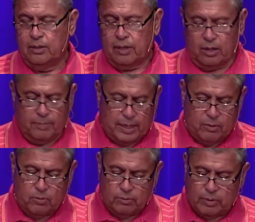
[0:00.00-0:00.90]
Oh, man,
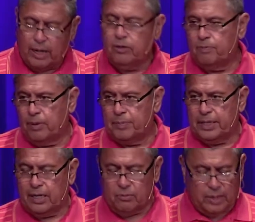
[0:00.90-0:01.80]
why are you bumming
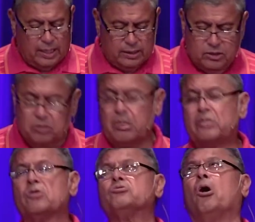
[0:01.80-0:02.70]
out? Well, it seems like
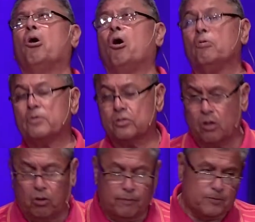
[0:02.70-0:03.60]
there's no hope. There's no
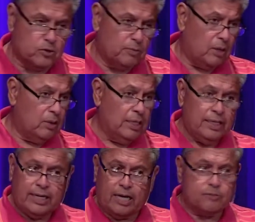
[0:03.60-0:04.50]
hope for tomorrow.
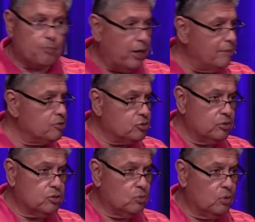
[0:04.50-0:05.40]
God promised through
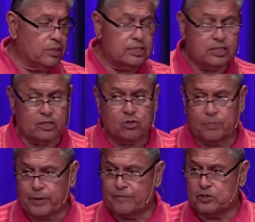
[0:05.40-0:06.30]
his work. He said to the
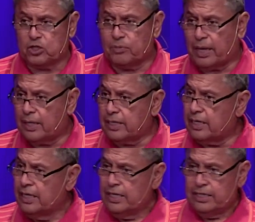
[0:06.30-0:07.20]
prophet Jeremiah that
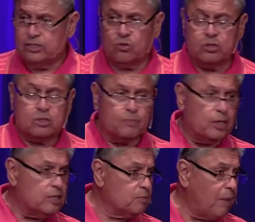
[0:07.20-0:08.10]
he's going to
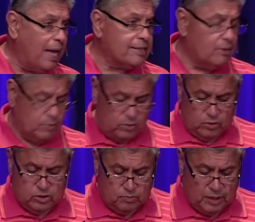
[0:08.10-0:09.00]
bring us back, that we're
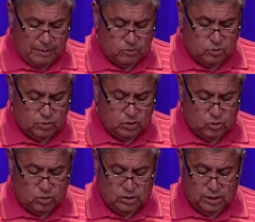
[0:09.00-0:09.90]
going to be able to
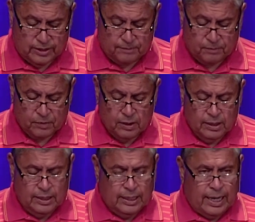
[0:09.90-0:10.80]
rejoice again.
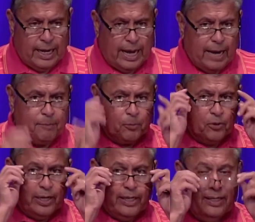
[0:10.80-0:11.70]
I
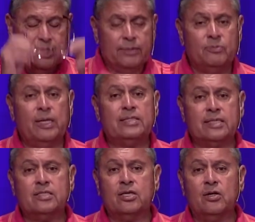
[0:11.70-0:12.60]
pray, and
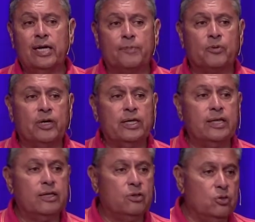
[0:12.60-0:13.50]
sincerely I pray,
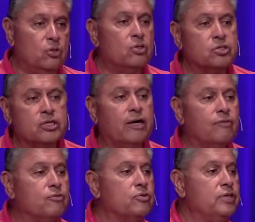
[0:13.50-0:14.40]
that you
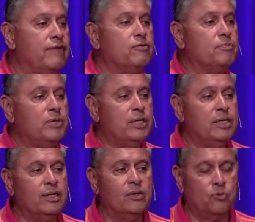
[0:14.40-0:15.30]
yourself will never
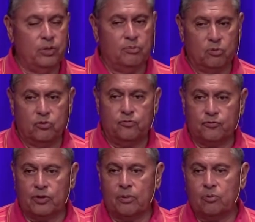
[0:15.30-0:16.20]
be removed
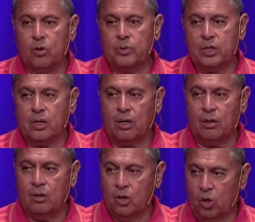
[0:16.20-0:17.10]
from what we
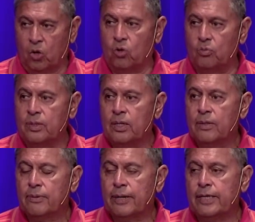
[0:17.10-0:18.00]
call home,
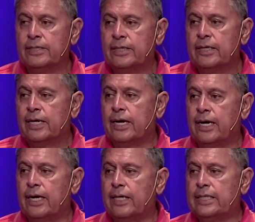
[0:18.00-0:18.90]
right,
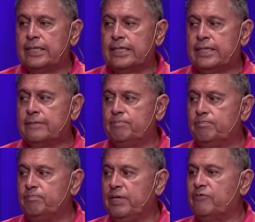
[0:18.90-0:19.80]
and
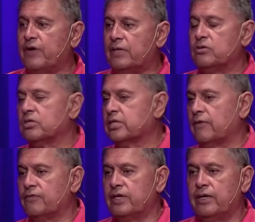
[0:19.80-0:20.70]
be found
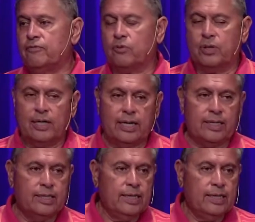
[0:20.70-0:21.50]
yourself in a foreign land.